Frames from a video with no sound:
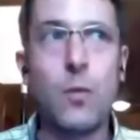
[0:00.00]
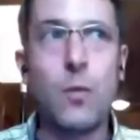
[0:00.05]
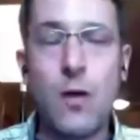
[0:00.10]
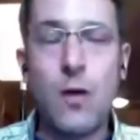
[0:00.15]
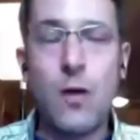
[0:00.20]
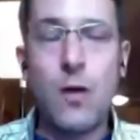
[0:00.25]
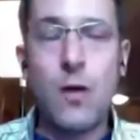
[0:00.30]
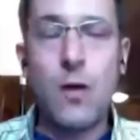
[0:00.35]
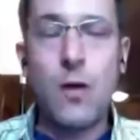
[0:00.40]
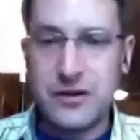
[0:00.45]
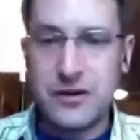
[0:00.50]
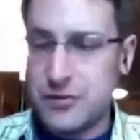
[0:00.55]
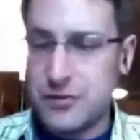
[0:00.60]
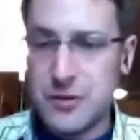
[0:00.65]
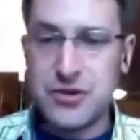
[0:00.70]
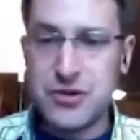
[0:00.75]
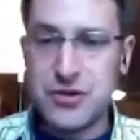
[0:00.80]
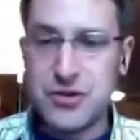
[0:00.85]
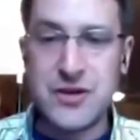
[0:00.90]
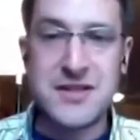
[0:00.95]
what
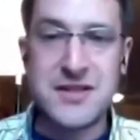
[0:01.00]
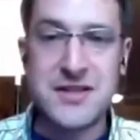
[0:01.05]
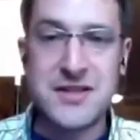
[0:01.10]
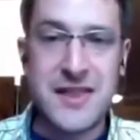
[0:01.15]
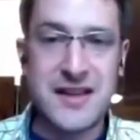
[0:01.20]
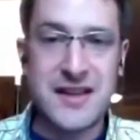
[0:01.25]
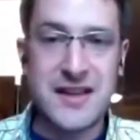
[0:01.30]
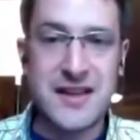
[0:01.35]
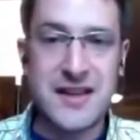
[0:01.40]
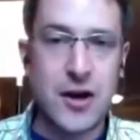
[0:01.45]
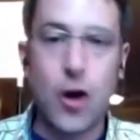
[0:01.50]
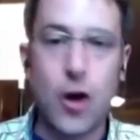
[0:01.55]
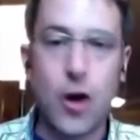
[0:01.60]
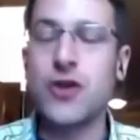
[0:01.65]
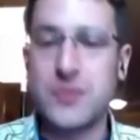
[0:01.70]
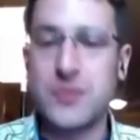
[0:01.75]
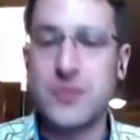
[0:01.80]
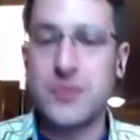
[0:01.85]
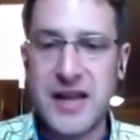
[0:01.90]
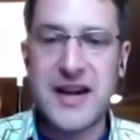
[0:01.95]
we do in the street, the things that
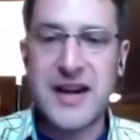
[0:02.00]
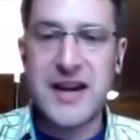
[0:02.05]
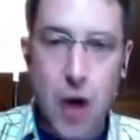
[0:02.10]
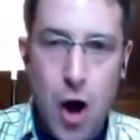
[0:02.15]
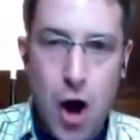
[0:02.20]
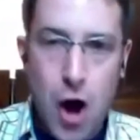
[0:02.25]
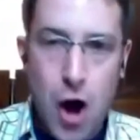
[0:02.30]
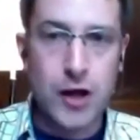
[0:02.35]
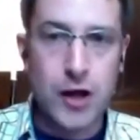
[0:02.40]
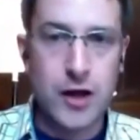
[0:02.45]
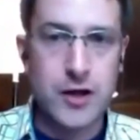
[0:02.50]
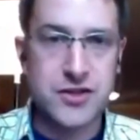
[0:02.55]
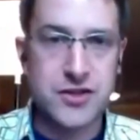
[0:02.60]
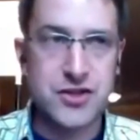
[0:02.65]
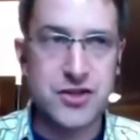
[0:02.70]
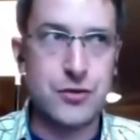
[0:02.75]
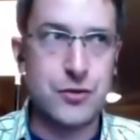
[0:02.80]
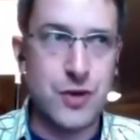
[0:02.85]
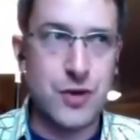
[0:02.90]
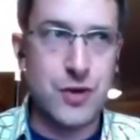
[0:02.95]
aren't related at
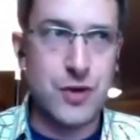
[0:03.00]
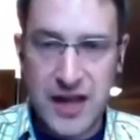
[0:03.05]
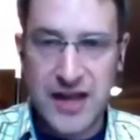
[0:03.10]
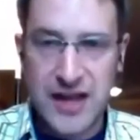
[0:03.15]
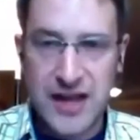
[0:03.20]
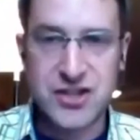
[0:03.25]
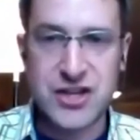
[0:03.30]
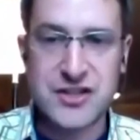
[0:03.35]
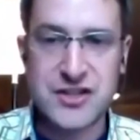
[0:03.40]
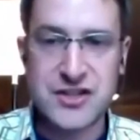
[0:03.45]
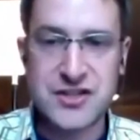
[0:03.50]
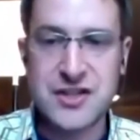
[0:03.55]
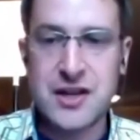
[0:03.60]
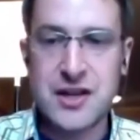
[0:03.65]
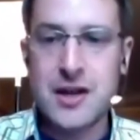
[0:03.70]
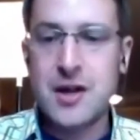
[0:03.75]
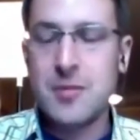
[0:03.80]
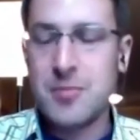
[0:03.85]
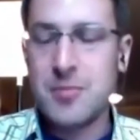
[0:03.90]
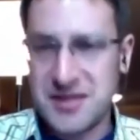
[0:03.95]
all to
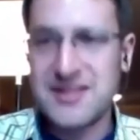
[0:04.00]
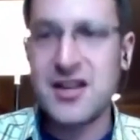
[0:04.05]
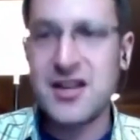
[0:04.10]
elections,